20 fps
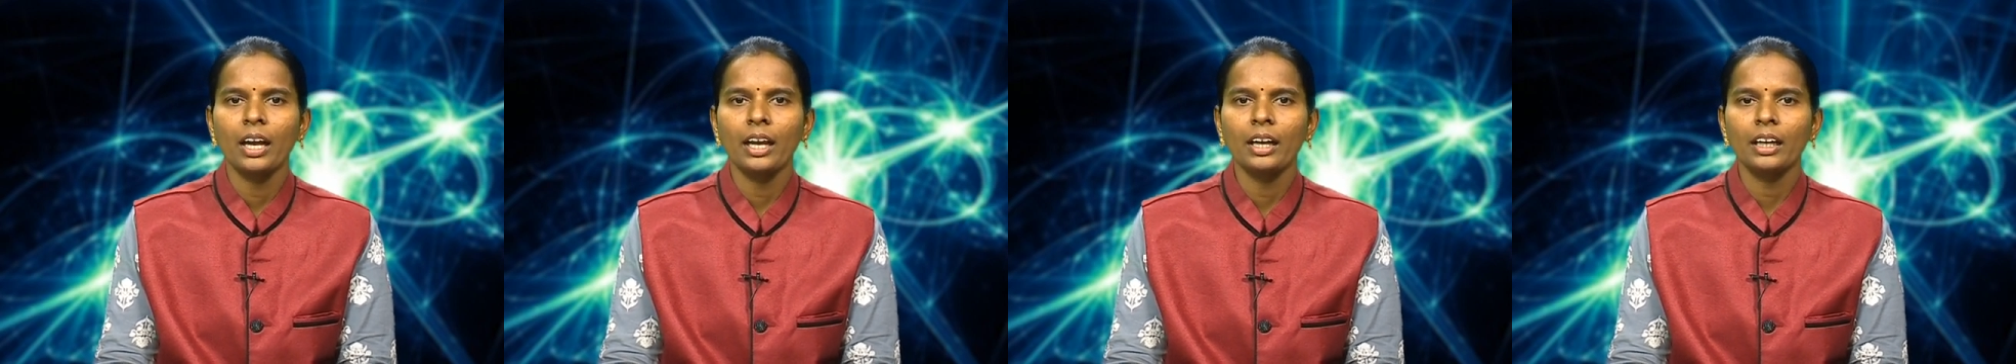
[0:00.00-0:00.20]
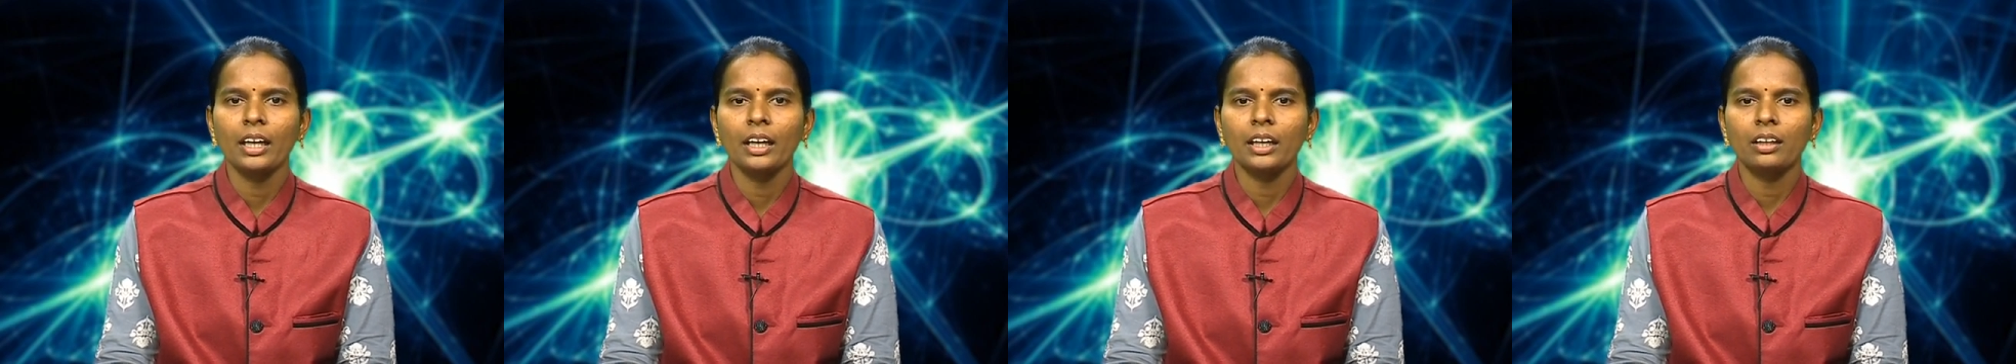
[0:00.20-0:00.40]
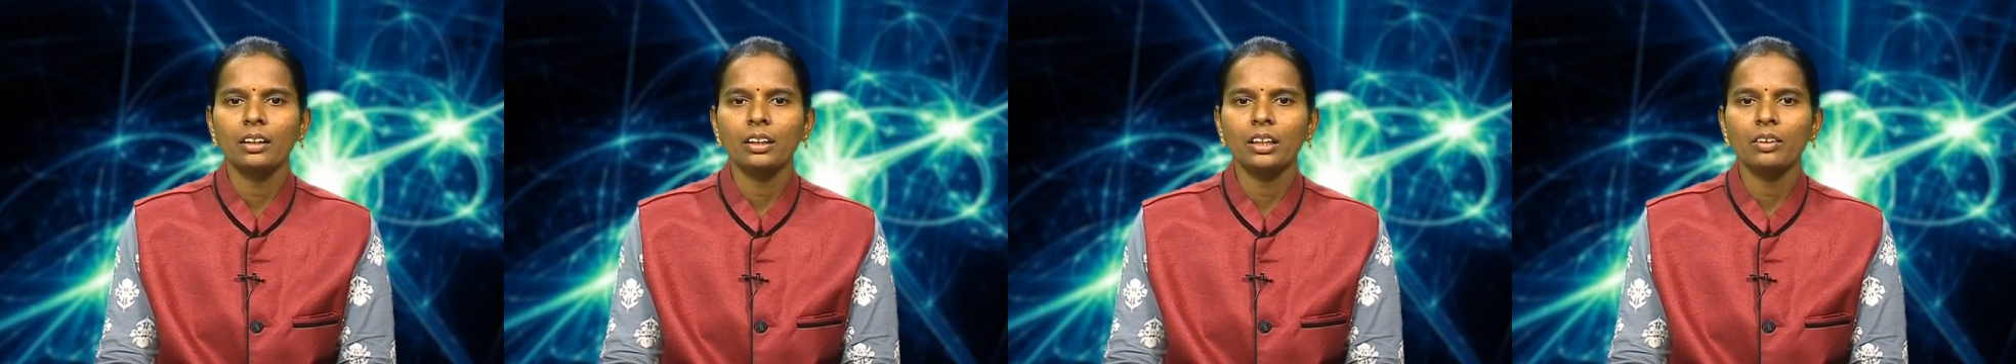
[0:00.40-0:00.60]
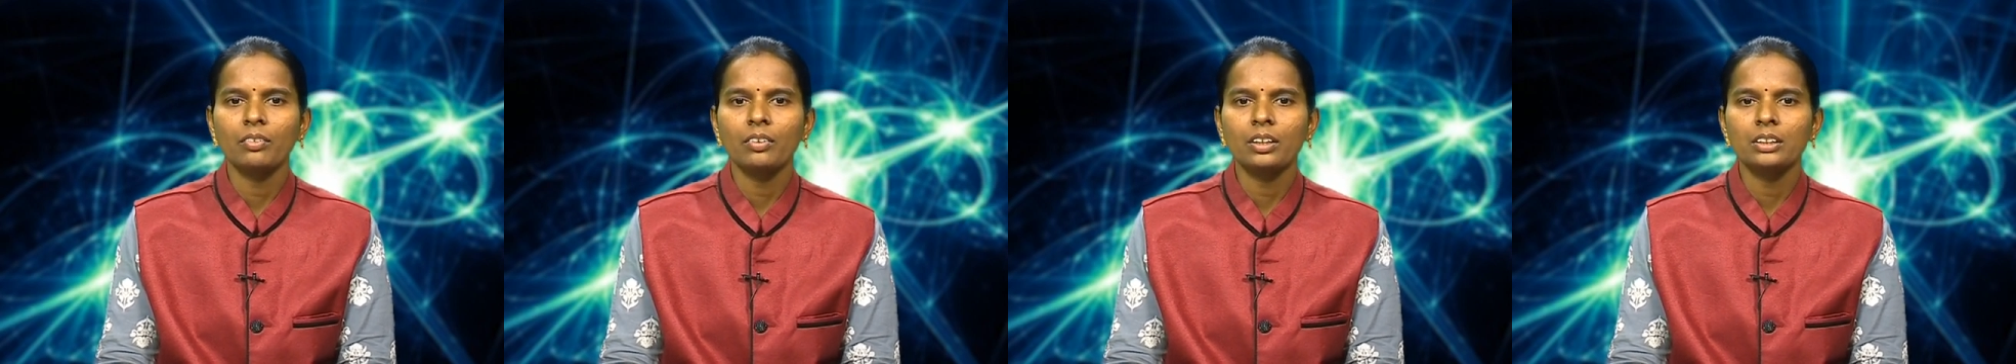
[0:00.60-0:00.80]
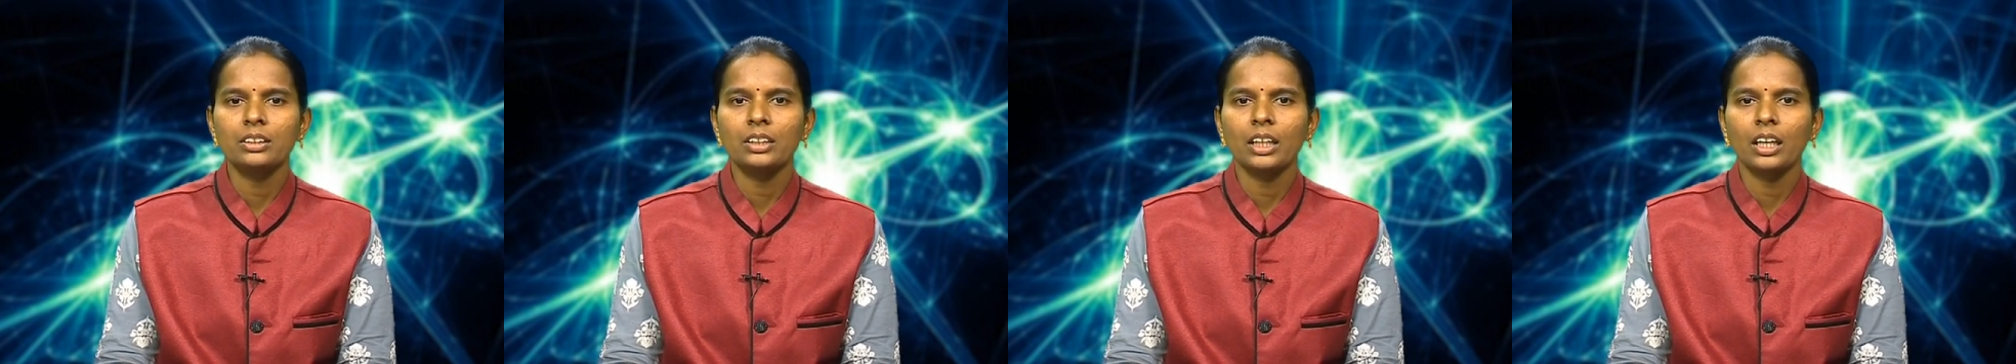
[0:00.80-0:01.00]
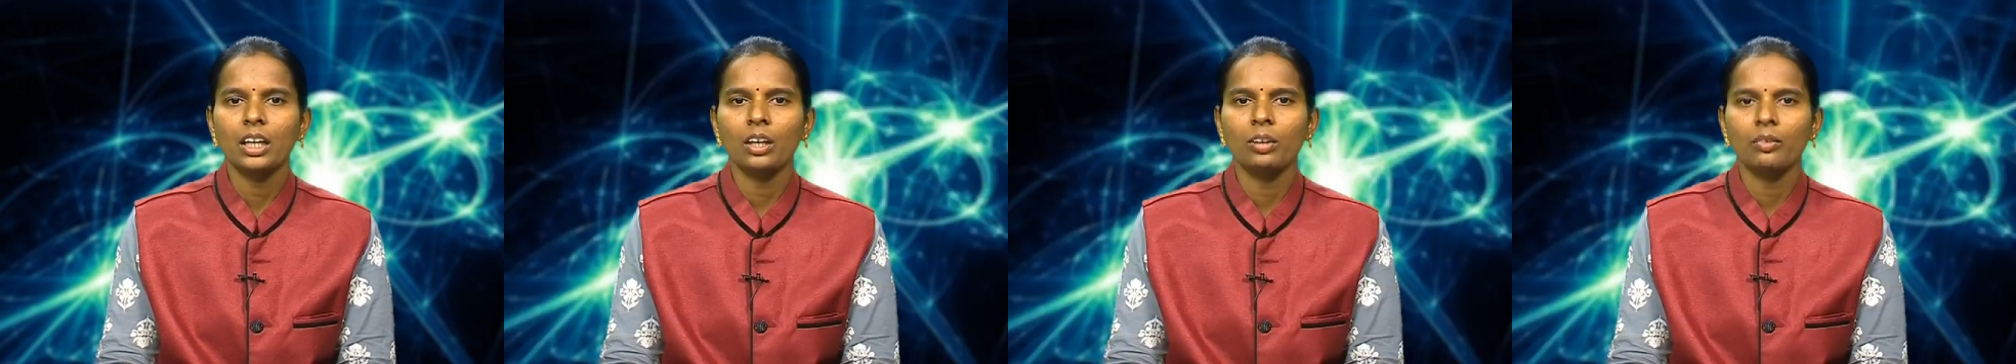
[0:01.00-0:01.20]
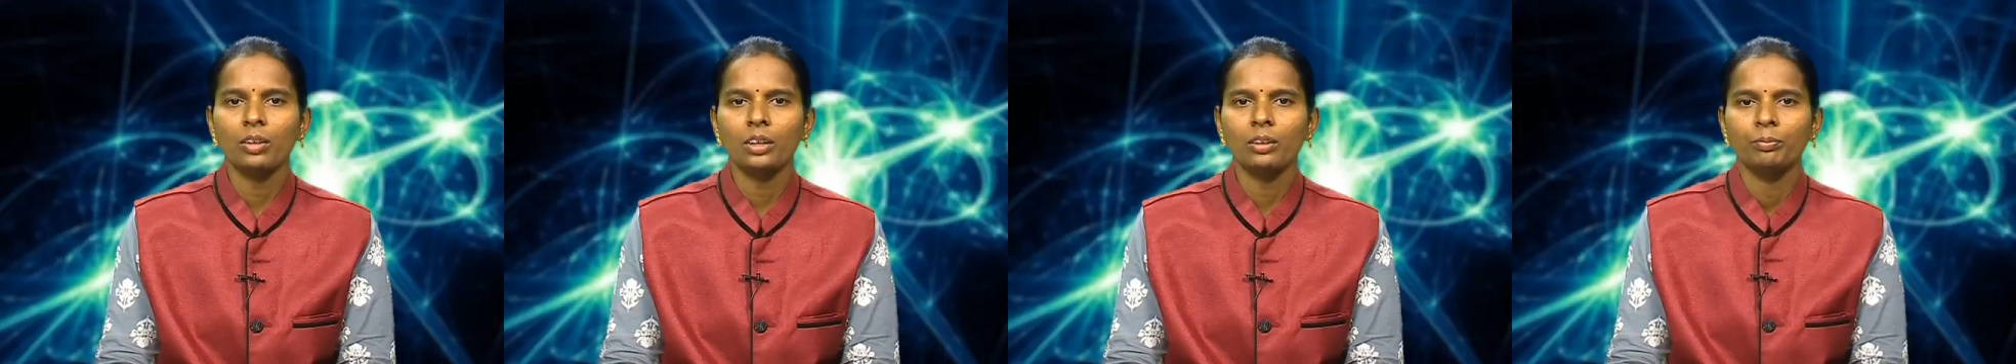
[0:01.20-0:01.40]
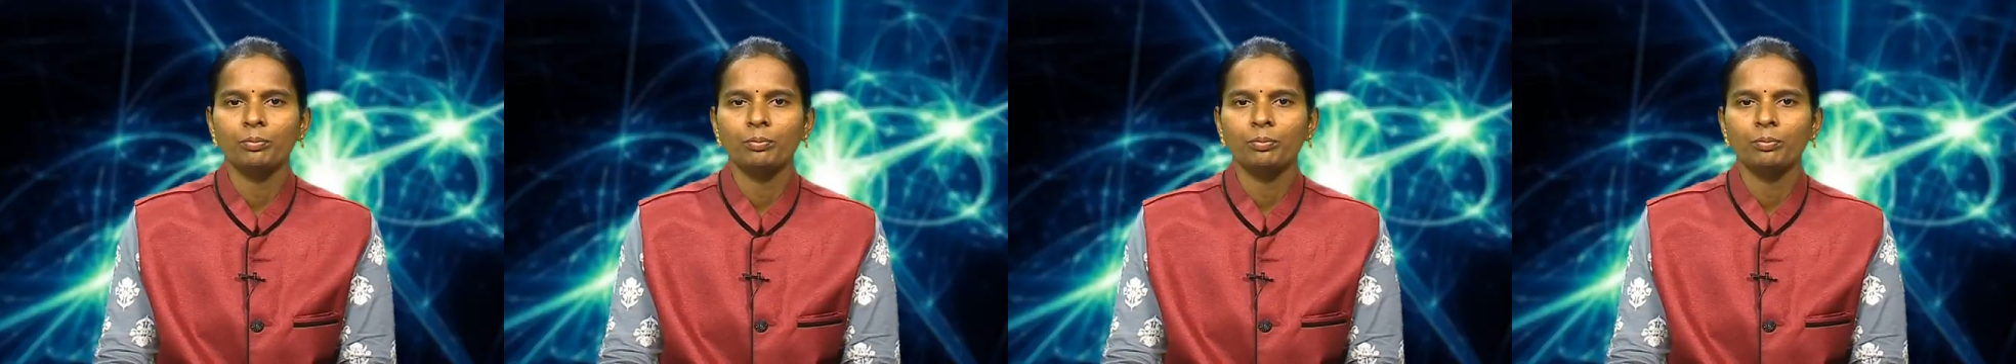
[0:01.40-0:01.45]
and another one second one.